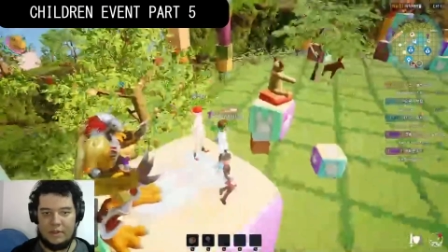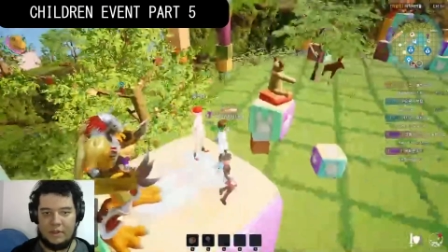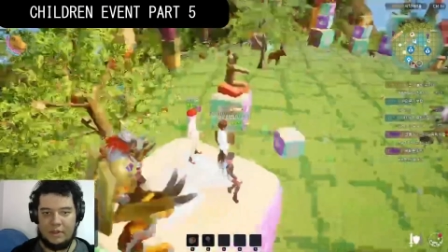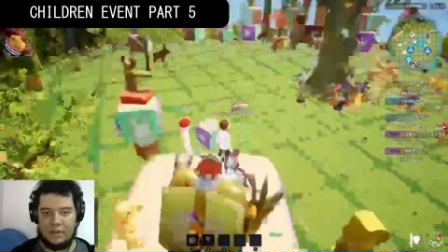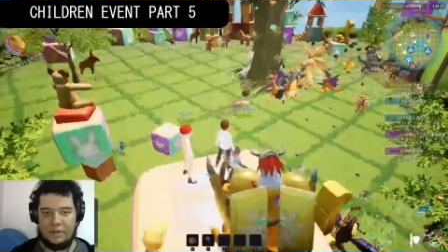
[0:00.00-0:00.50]

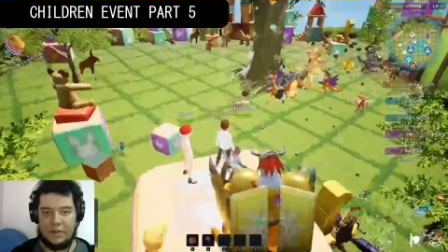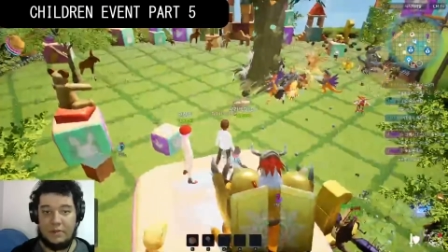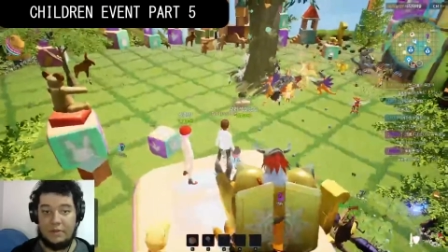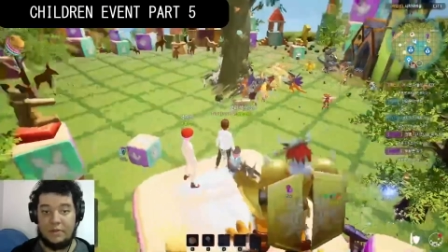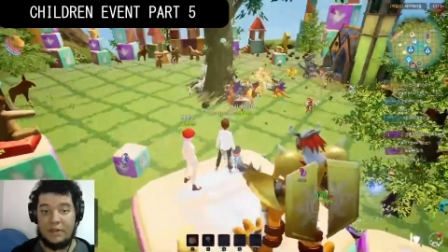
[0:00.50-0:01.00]
There we
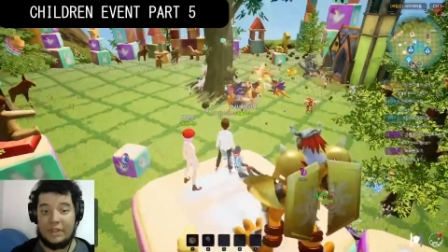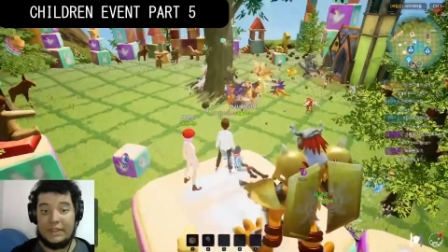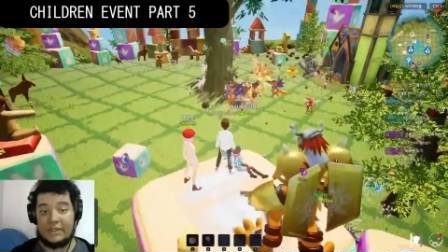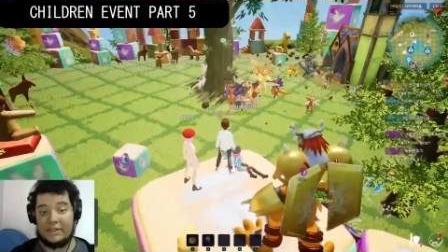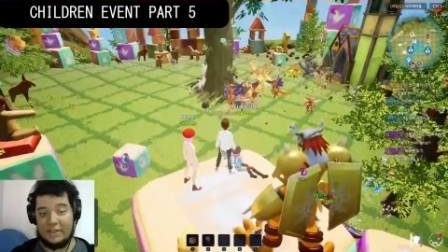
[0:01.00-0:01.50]
go.
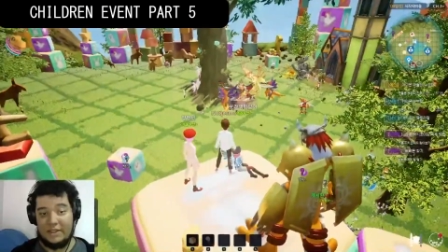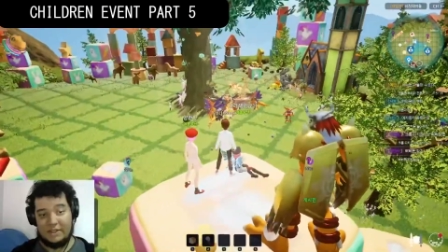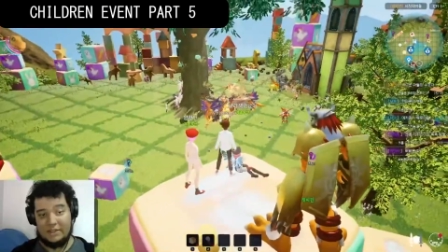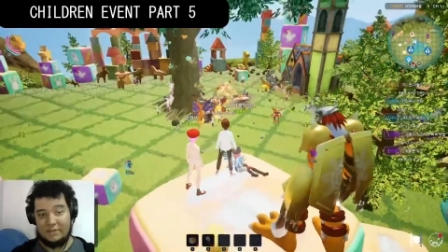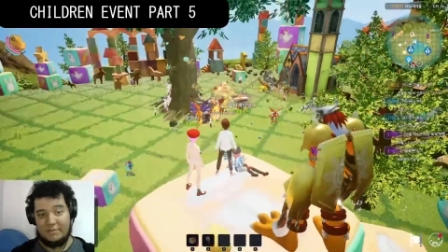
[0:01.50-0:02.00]

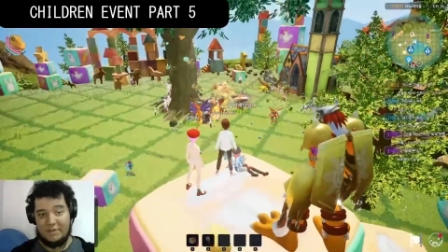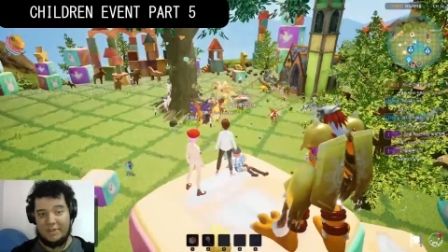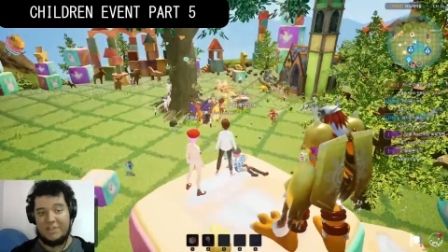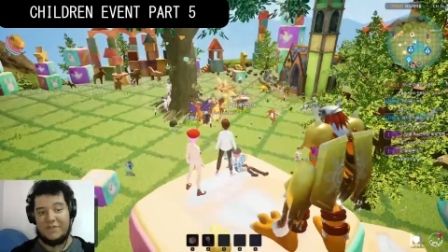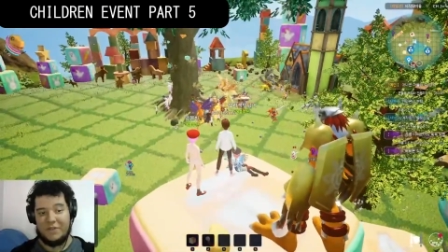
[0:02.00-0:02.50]
This
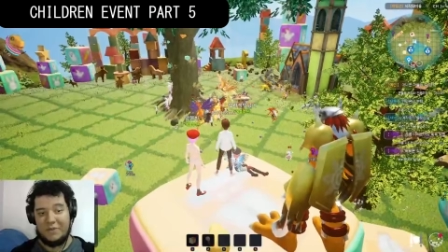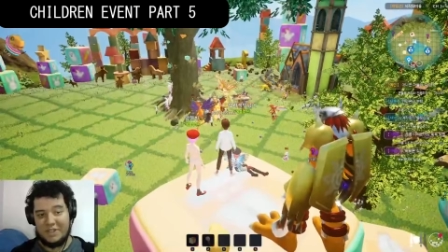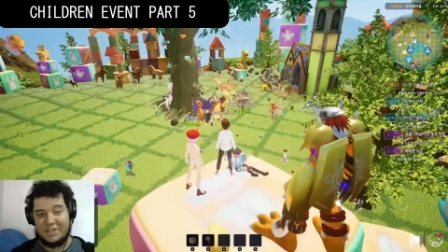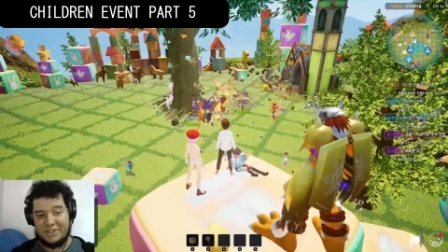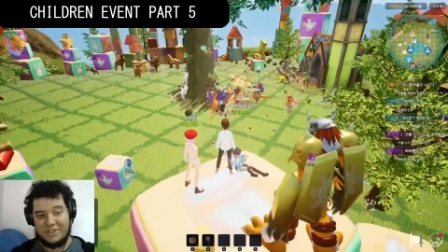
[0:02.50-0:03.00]
view
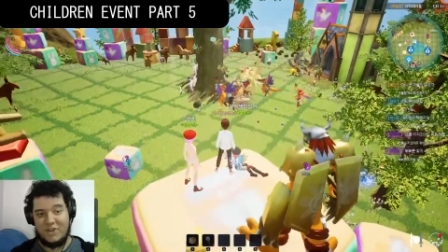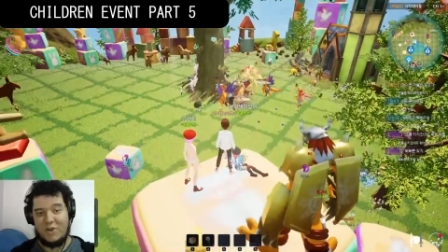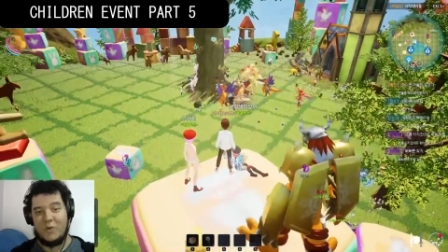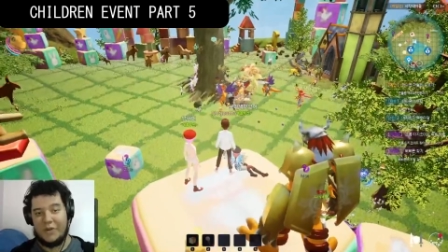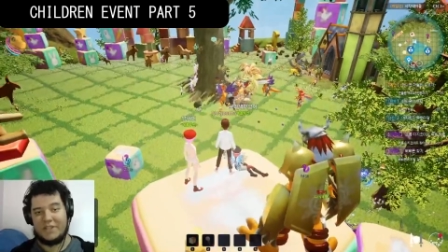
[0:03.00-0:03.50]
here is the
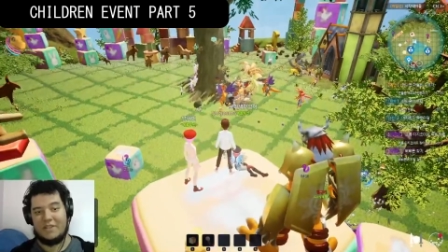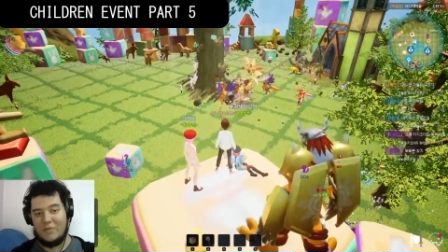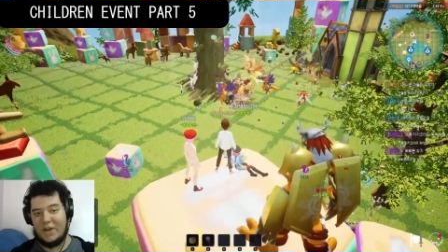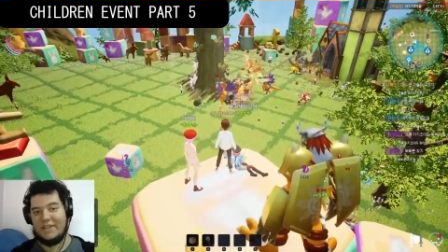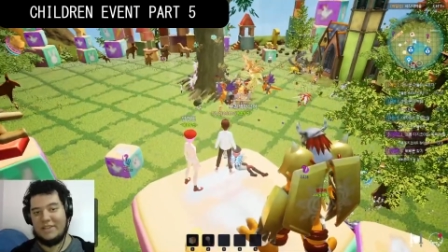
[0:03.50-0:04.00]
whole reason
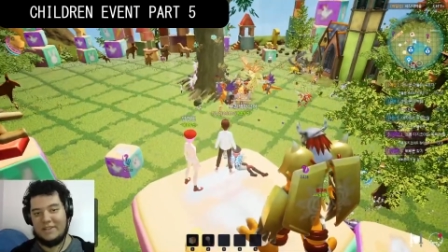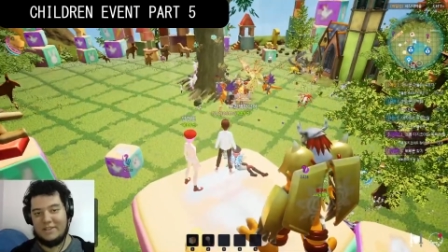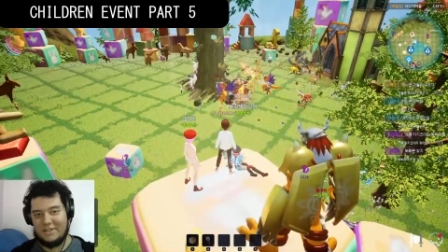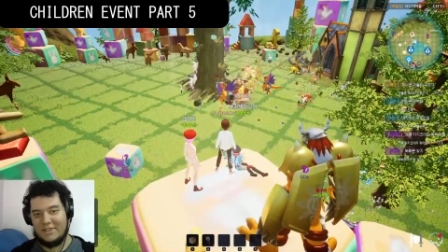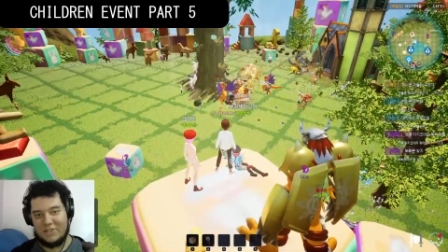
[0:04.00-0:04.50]
why
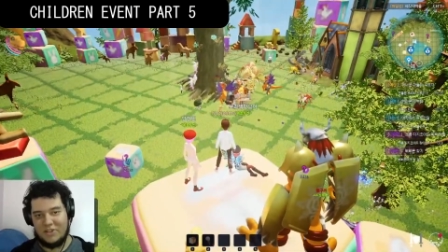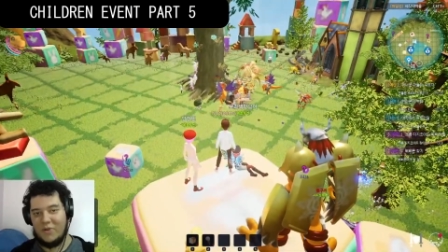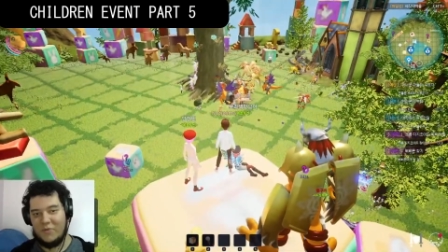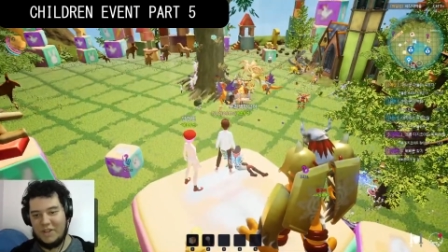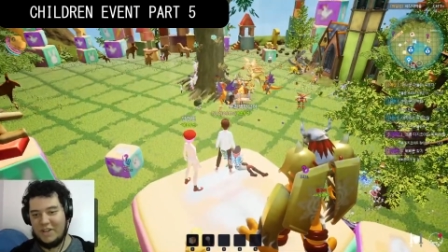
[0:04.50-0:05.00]
this
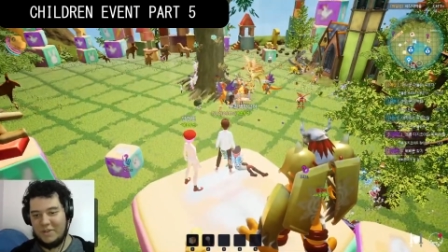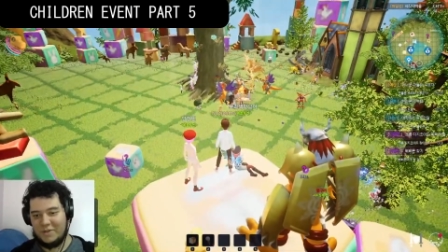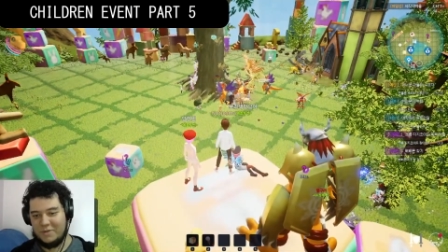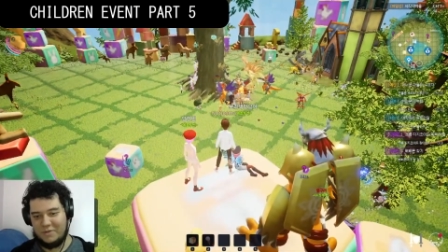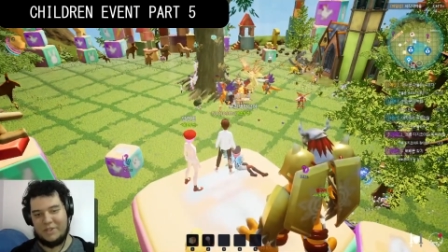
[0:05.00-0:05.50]
whole video
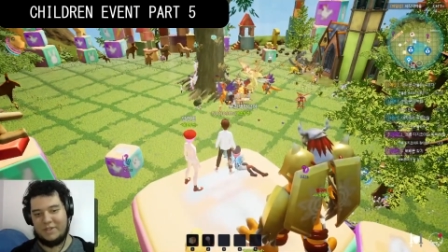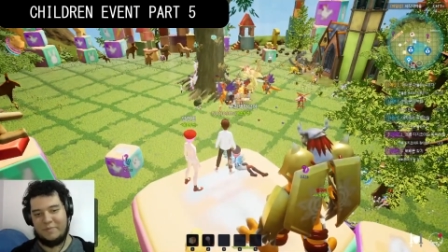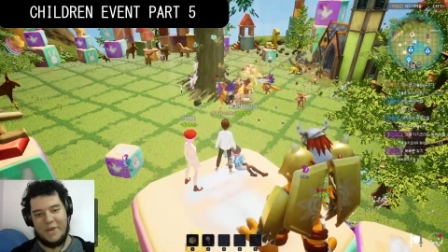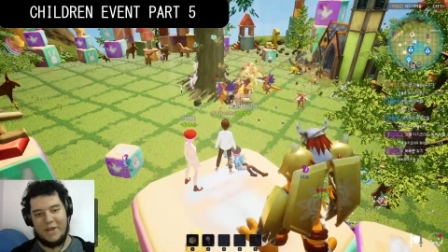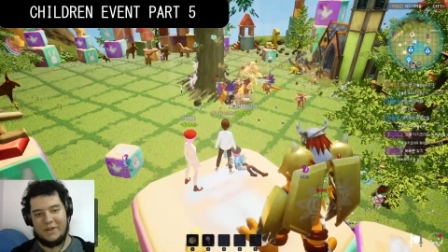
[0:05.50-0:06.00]
was
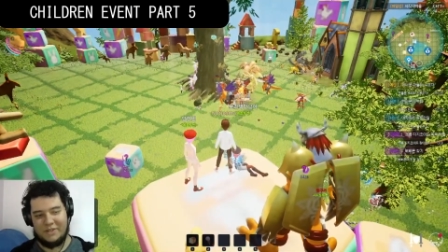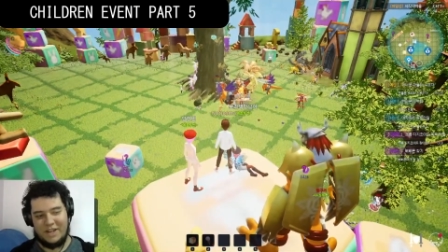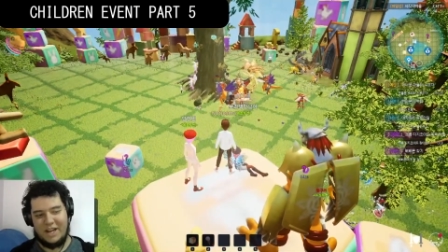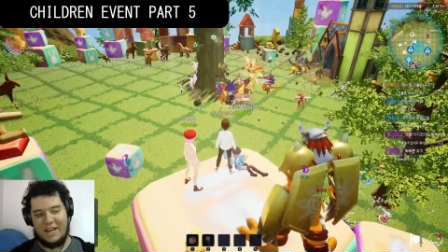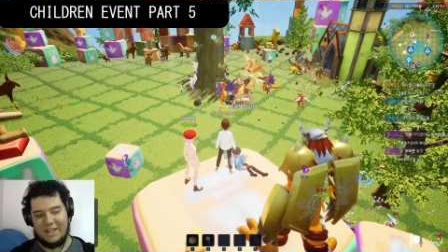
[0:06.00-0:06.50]
made on the
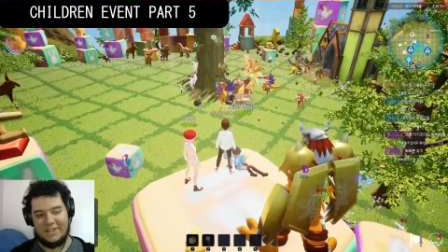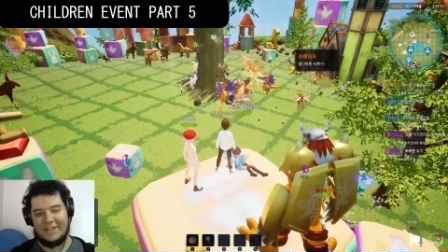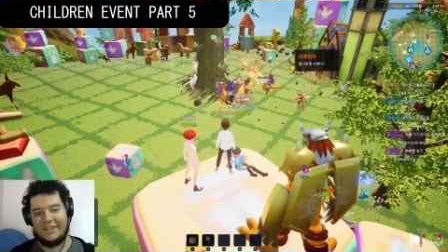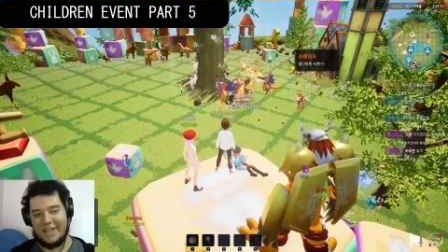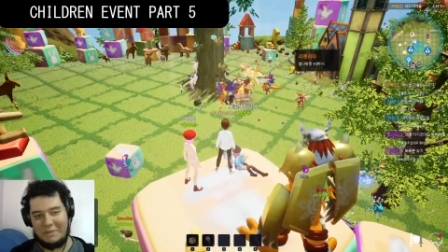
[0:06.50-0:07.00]
high in-game